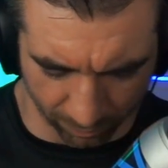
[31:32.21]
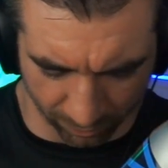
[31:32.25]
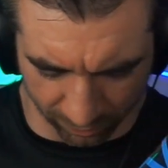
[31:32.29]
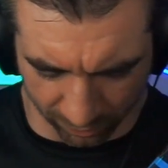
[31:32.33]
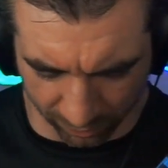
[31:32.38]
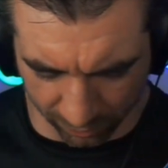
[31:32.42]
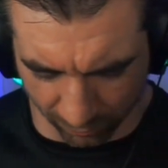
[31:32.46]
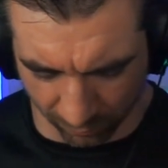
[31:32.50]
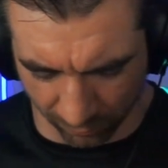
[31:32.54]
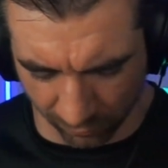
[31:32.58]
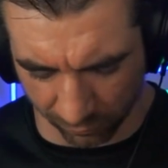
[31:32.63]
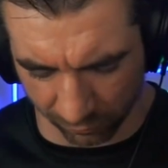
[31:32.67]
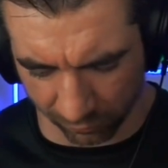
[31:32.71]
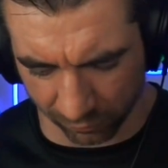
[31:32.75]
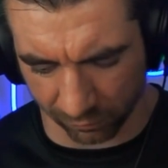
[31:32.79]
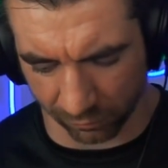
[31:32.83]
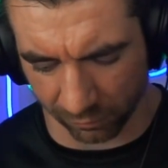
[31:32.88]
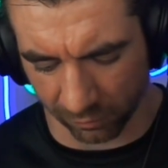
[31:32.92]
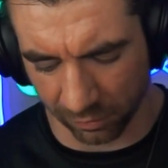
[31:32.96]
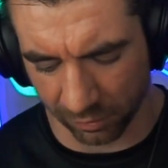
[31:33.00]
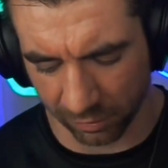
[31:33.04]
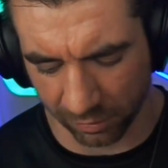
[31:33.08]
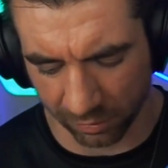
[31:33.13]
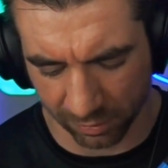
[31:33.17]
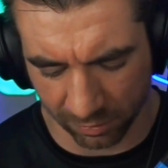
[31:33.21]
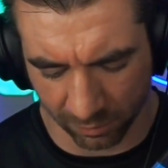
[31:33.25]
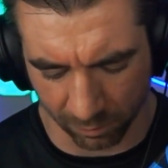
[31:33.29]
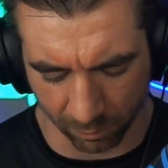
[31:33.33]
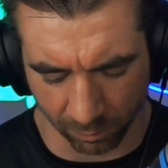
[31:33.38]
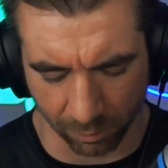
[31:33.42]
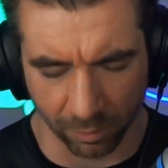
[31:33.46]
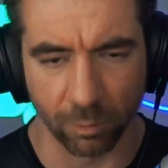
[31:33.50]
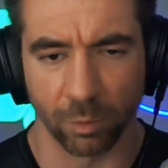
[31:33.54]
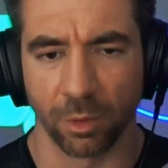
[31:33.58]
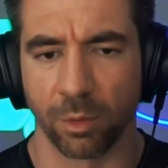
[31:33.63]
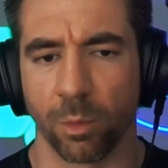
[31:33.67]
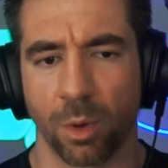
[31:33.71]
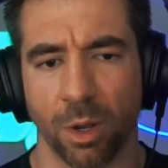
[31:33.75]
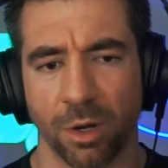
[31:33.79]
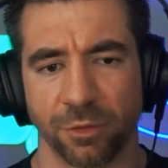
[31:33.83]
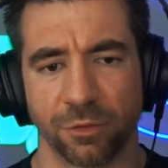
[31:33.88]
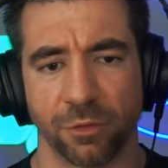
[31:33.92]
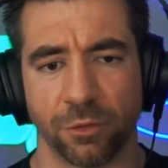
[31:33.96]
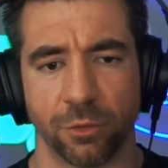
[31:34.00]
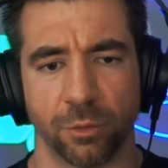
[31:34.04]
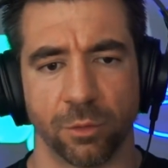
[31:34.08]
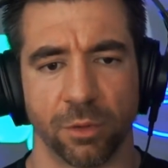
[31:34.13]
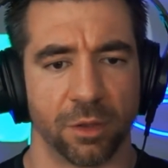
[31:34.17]
you know just we, we wanted
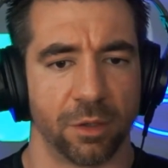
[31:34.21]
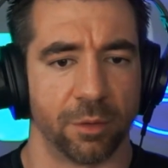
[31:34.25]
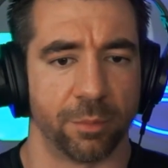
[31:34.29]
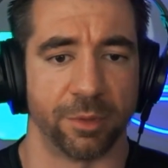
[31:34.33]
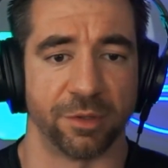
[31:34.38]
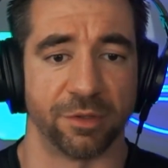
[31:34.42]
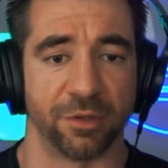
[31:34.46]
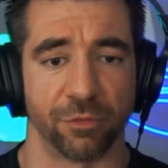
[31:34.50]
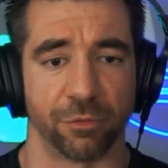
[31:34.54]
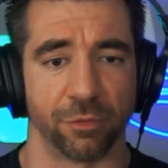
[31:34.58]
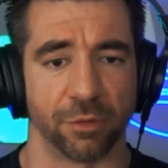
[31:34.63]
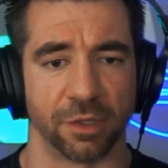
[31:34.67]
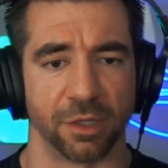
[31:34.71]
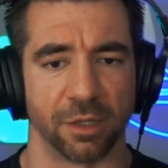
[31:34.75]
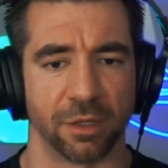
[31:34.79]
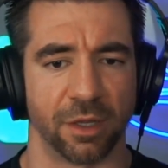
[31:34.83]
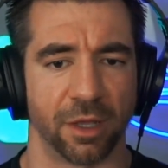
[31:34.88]
to do it a little bit differently.